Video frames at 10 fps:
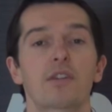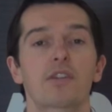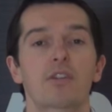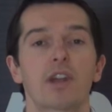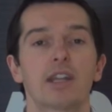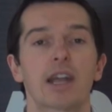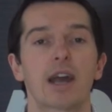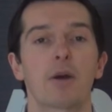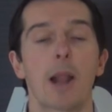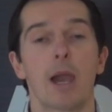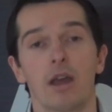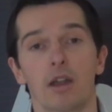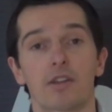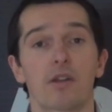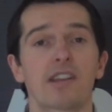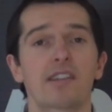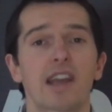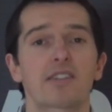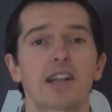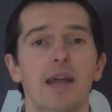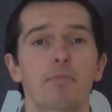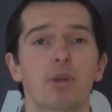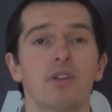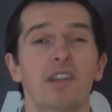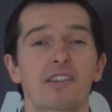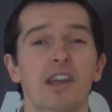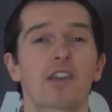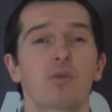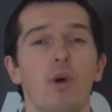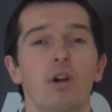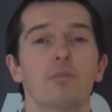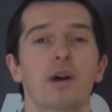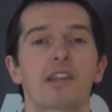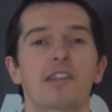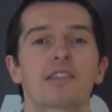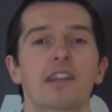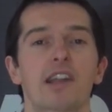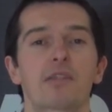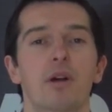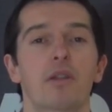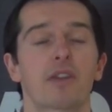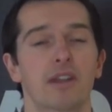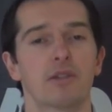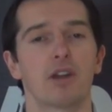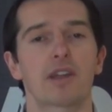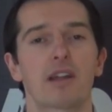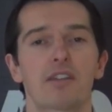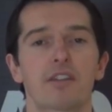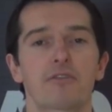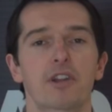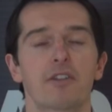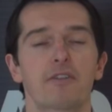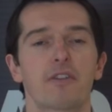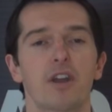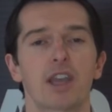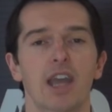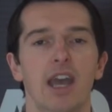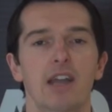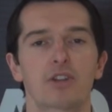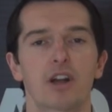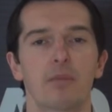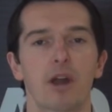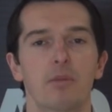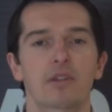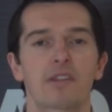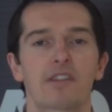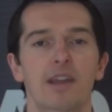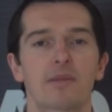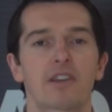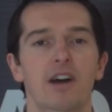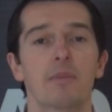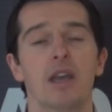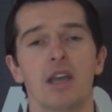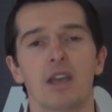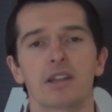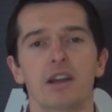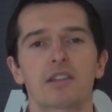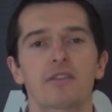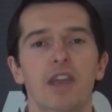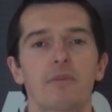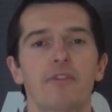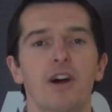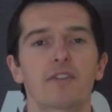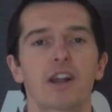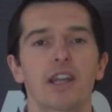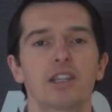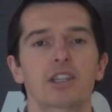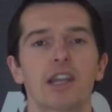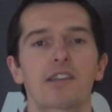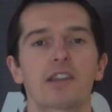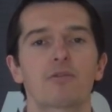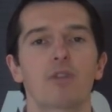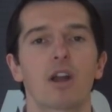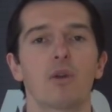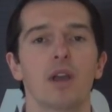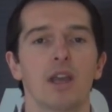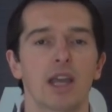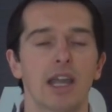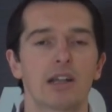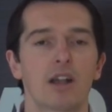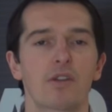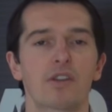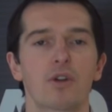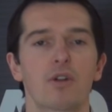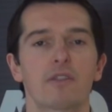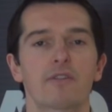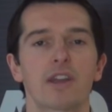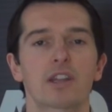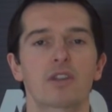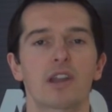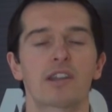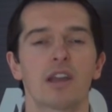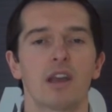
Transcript: on the screen now. So since getting lampooned 6-1 by City last month, and no doubt suffering a Fergie hairdryer moment at the same time, United have kept 5 clean sheets in a row in low-scoring victories.